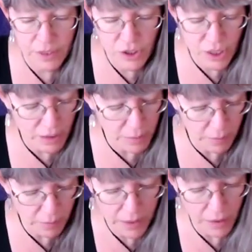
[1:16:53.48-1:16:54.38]
these
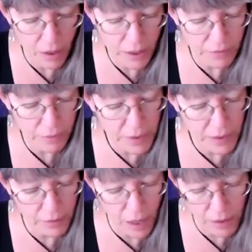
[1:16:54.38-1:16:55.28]
gentlemen might not even
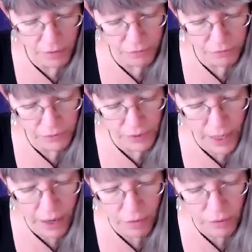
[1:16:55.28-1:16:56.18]
be alive
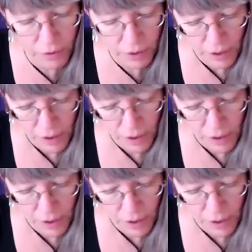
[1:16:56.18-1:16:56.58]
now.